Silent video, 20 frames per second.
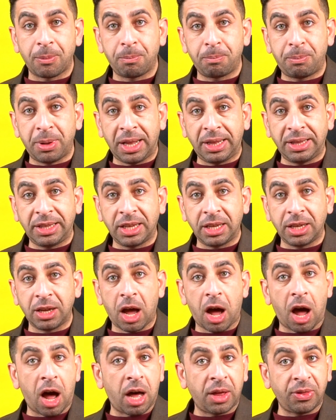
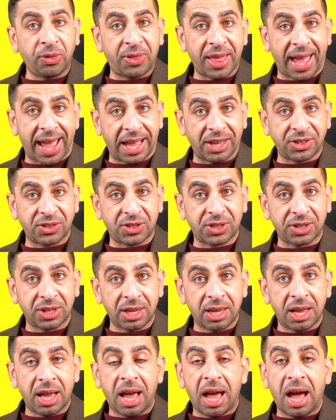Building on that,
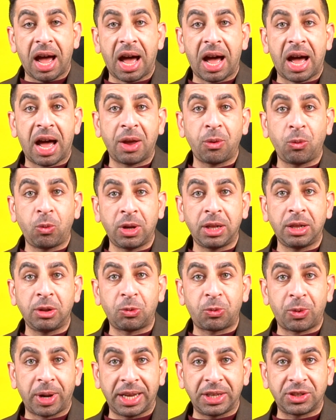I will
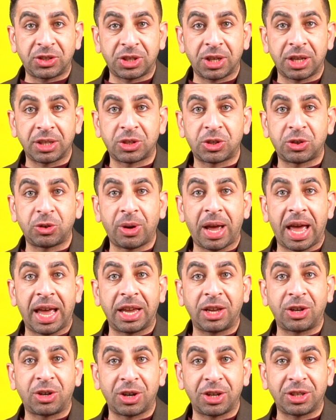reach to
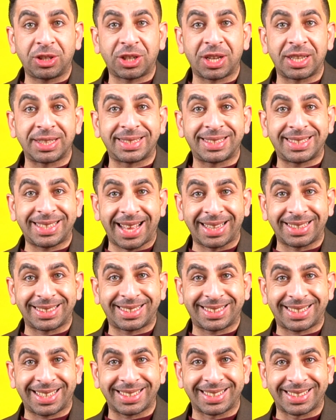a good
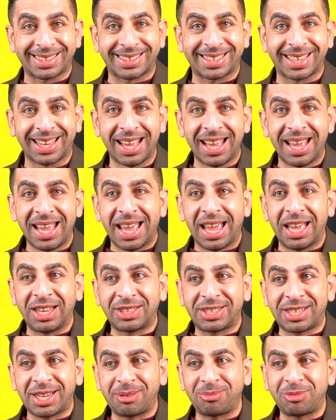consensus
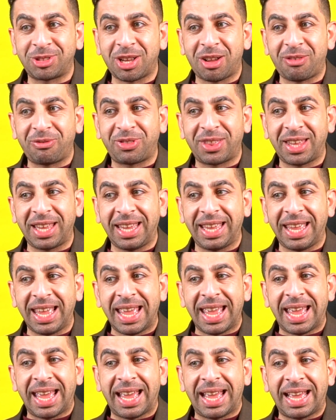in terms of the
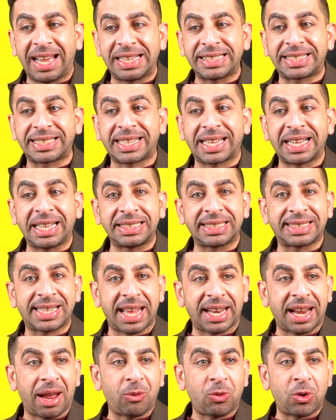skills
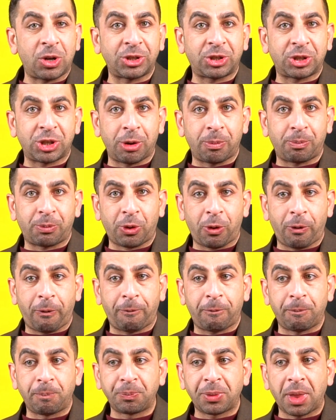that I want to
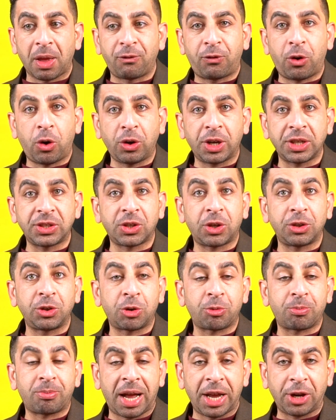improve. Focus on
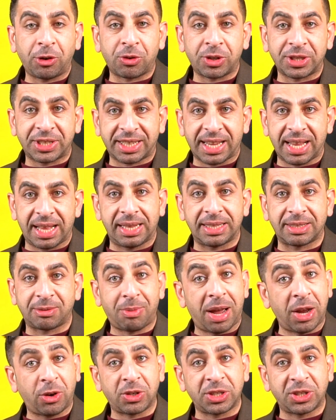your micro skills.
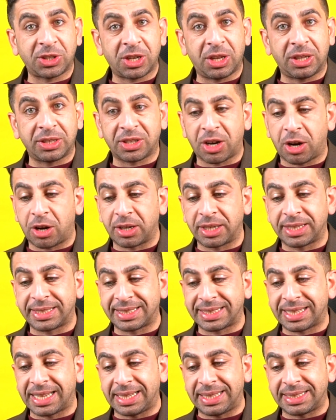Micro skills are
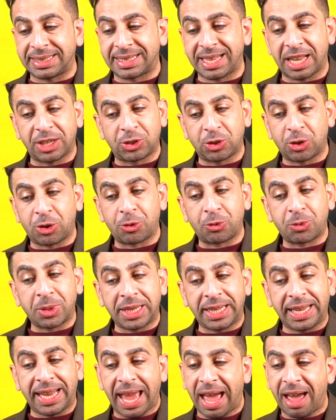skills that you
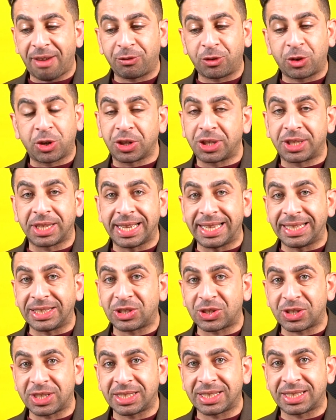really have good
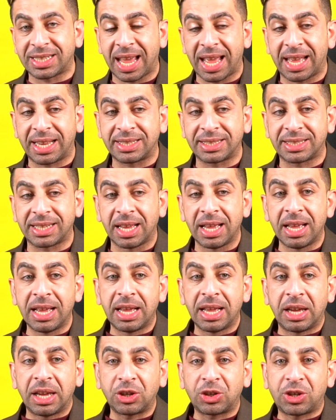interest and
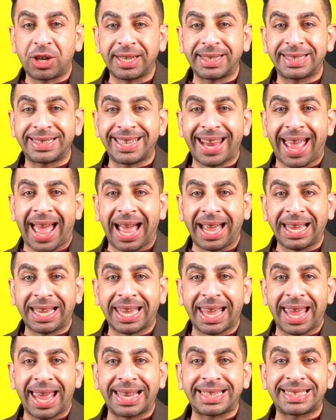good
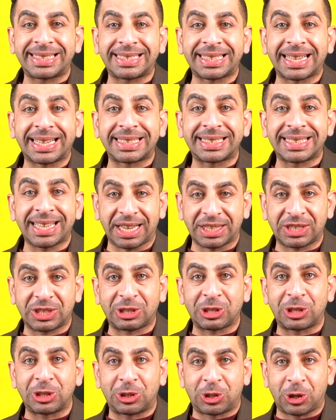knack and success
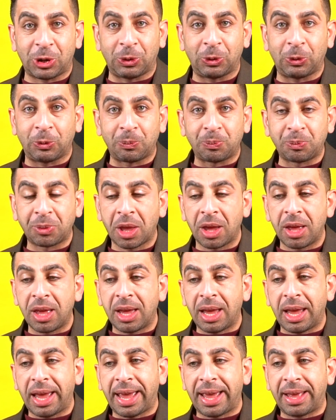to do.
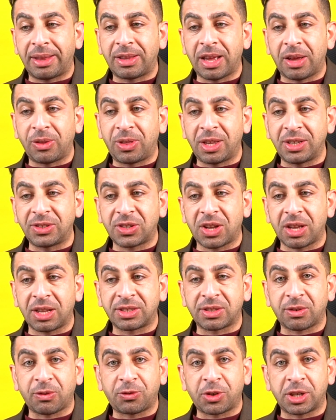And these
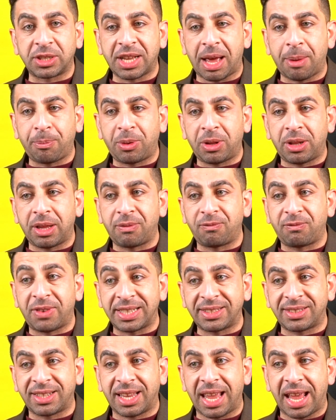skills, for example,
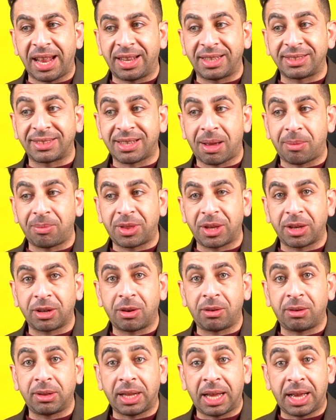investigating something
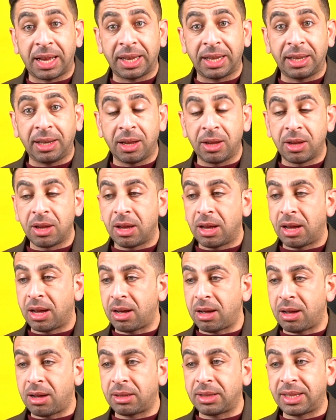online,
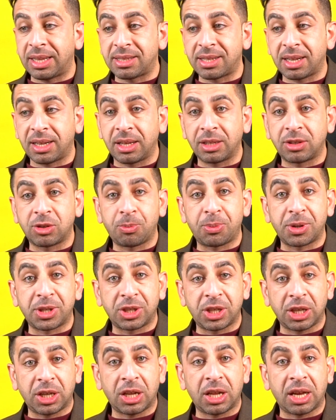listening to
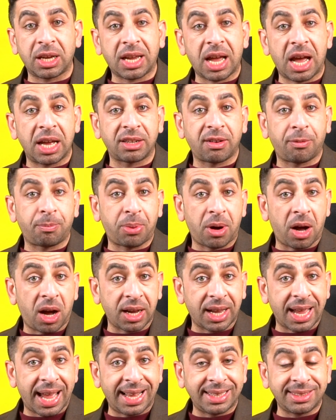particular kind of
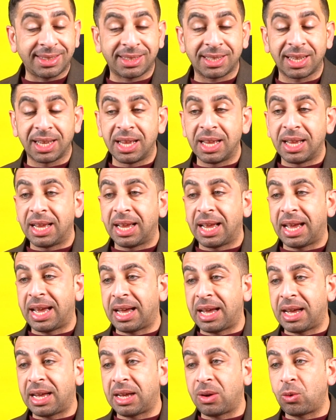podcast,
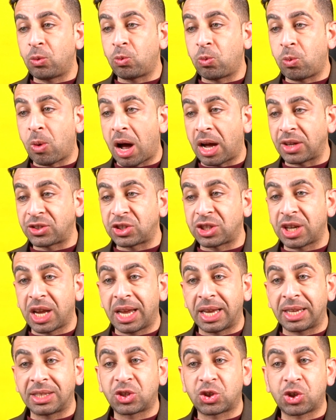
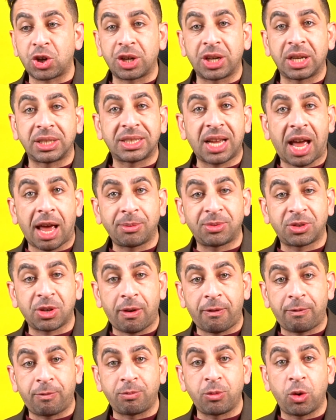watching certain types
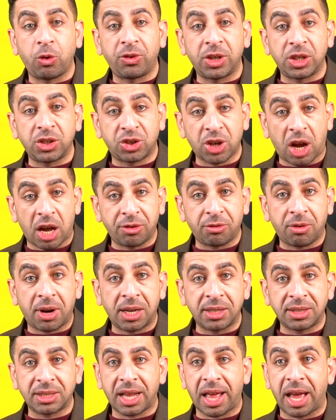of movie
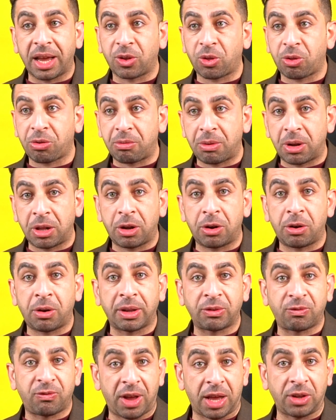genres like thriller,
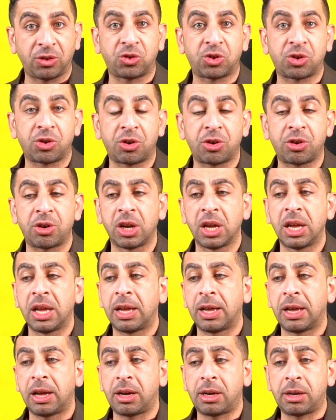adventure,
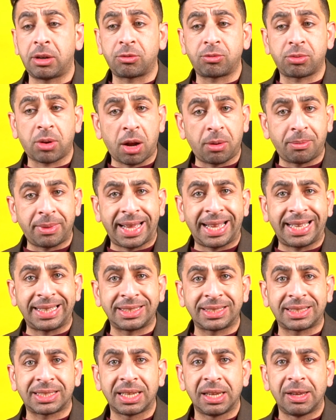
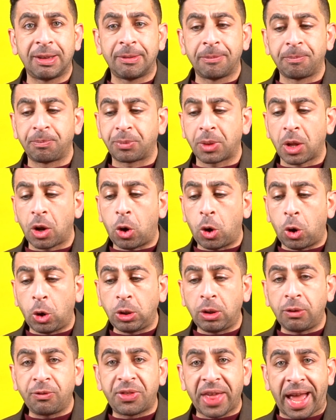romance,
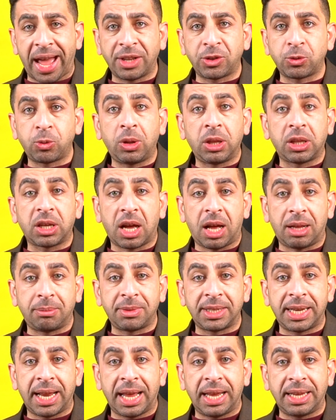all of that will
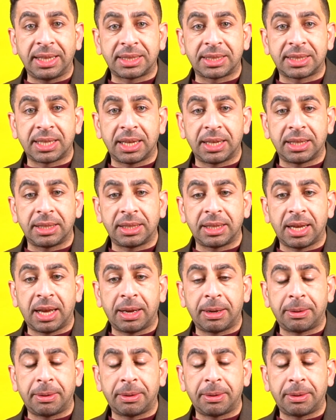culminate in